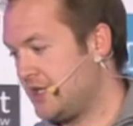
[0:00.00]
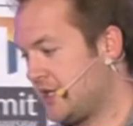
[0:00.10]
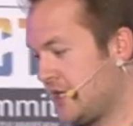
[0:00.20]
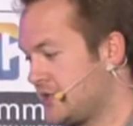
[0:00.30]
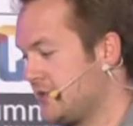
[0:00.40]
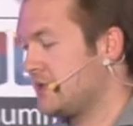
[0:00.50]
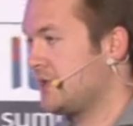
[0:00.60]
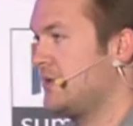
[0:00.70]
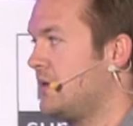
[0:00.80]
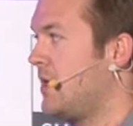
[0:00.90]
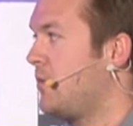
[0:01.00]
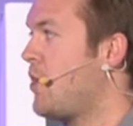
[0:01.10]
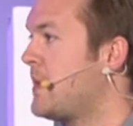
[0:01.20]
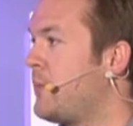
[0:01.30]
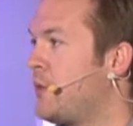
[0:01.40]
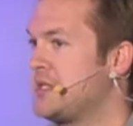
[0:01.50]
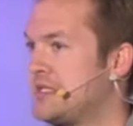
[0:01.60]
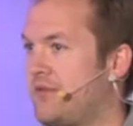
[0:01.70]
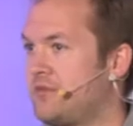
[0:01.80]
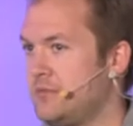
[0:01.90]
countries and, and
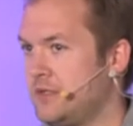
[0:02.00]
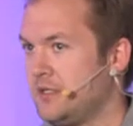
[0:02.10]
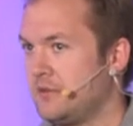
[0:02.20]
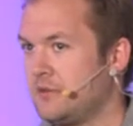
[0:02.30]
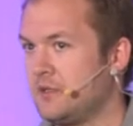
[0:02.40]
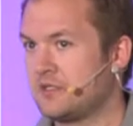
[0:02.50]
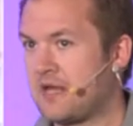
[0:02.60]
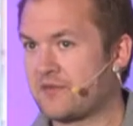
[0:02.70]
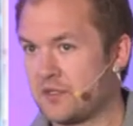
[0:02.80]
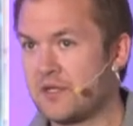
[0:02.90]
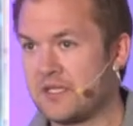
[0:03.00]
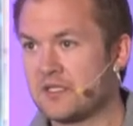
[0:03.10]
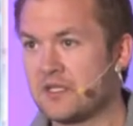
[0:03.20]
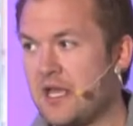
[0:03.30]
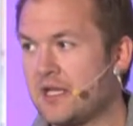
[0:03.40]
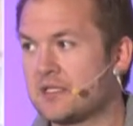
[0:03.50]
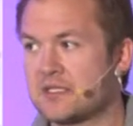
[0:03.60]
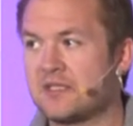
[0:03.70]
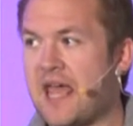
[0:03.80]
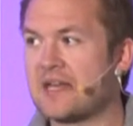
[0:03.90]
1.7 million staff. So it can, it can,
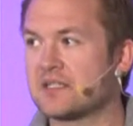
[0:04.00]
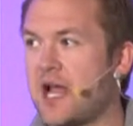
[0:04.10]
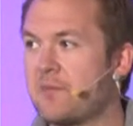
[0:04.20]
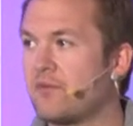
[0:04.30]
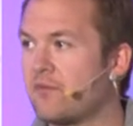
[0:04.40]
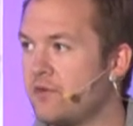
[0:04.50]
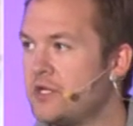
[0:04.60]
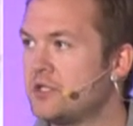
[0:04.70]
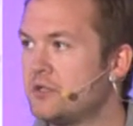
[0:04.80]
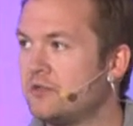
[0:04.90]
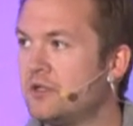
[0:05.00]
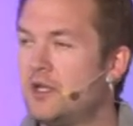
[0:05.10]
that type of regional